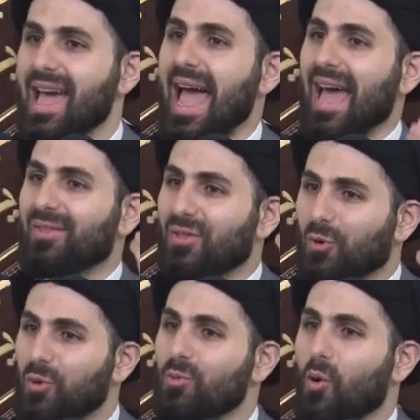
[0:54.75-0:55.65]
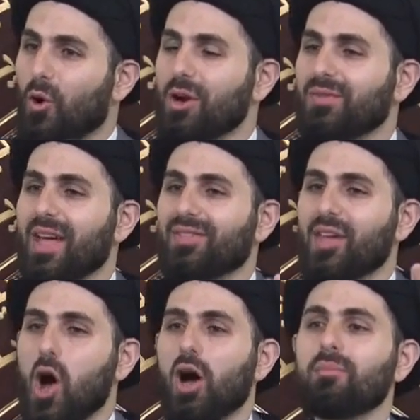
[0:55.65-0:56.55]
and the reward that
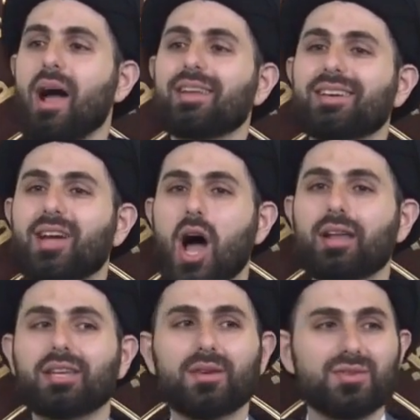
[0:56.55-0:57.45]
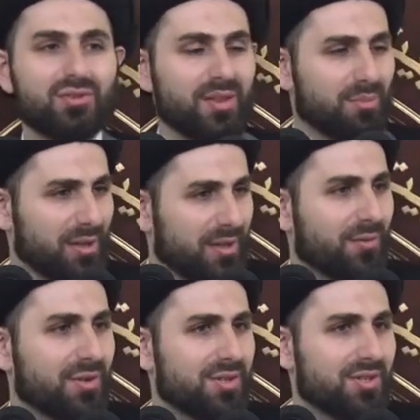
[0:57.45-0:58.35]
the Almighty God gives to the
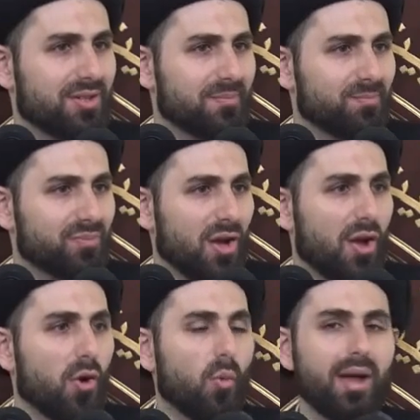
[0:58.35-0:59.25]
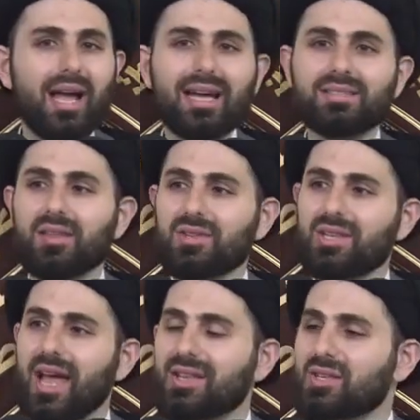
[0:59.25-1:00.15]
believers? One hadith
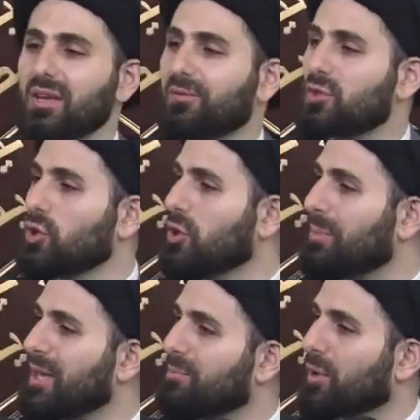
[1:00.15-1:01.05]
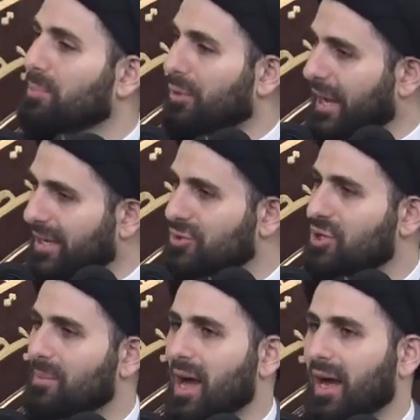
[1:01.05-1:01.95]
says, if two people pray in
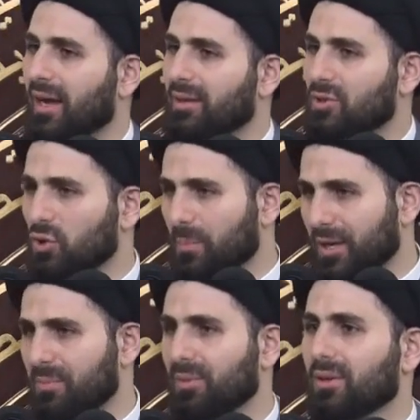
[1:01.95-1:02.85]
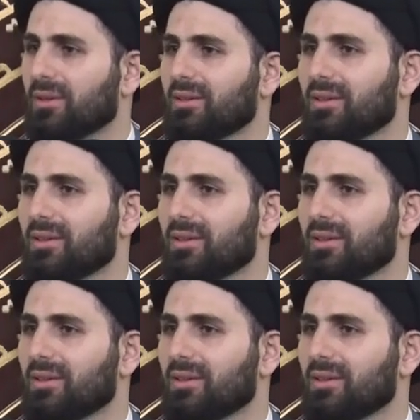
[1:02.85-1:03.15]
jama'ah, two people,